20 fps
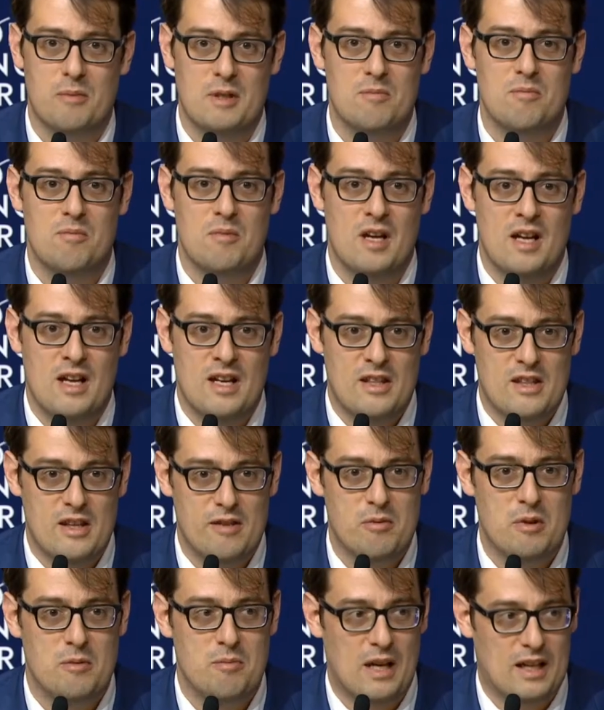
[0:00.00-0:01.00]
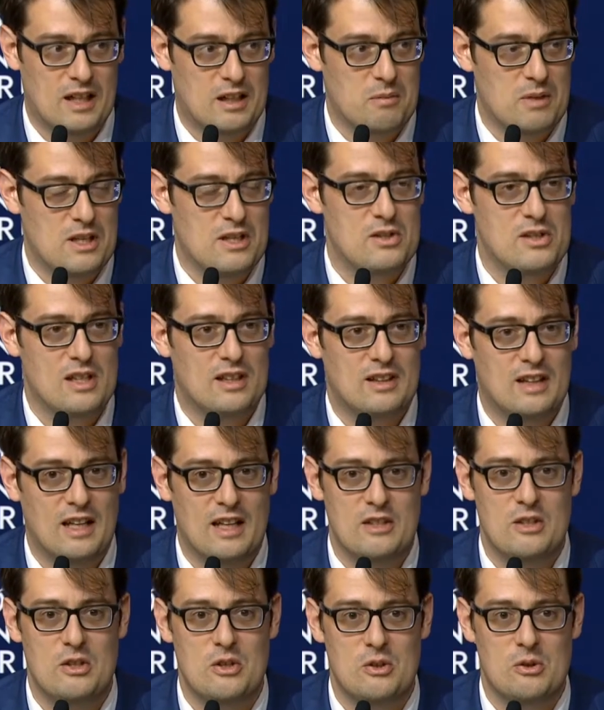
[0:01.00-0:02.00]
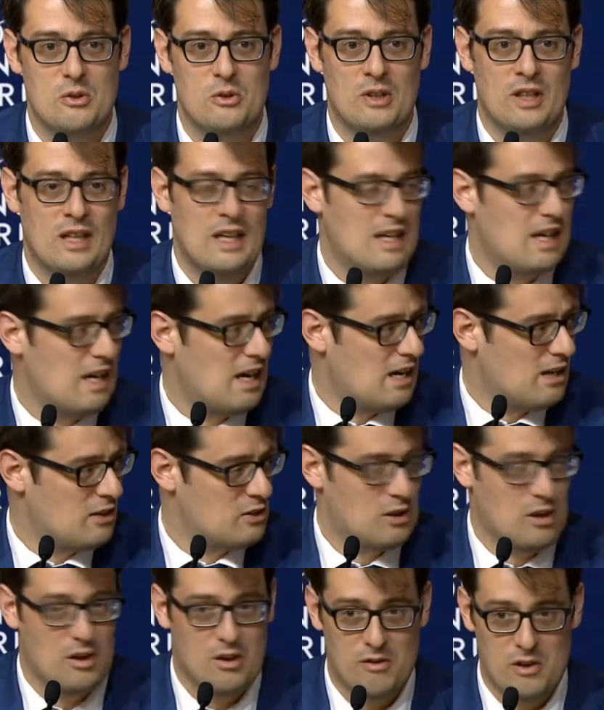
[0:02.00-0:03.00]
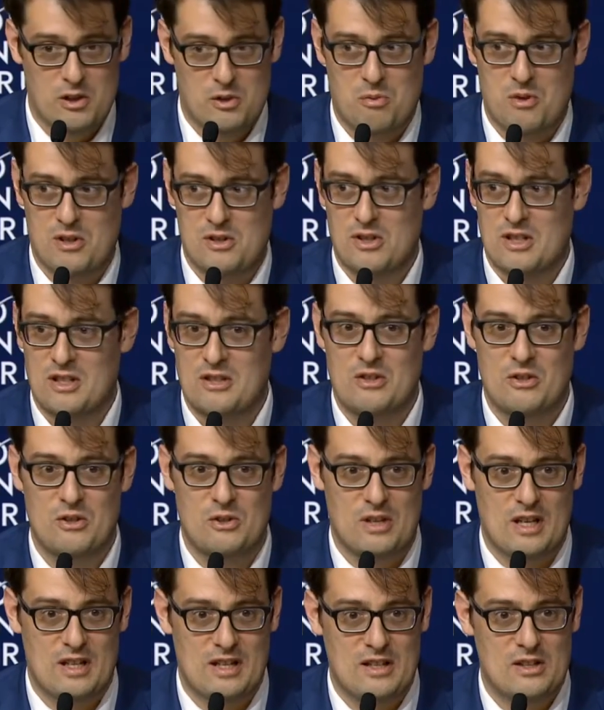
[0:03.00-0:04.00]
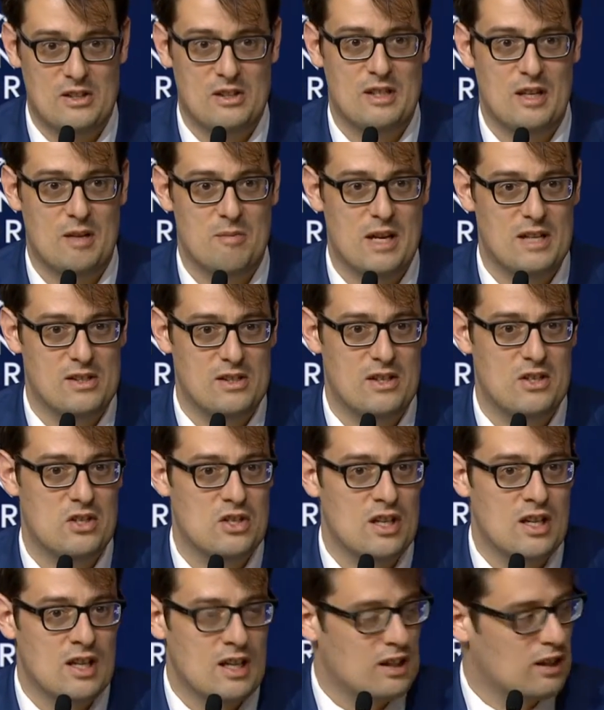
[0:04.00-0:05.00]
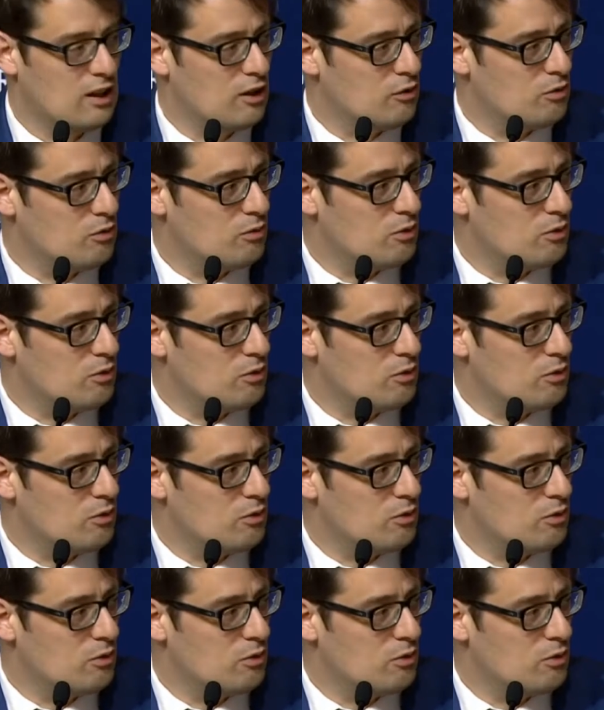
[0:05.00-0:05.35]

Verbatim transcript: been they've been begging me and said, can you ask our Vice President to send us a message? Kind of.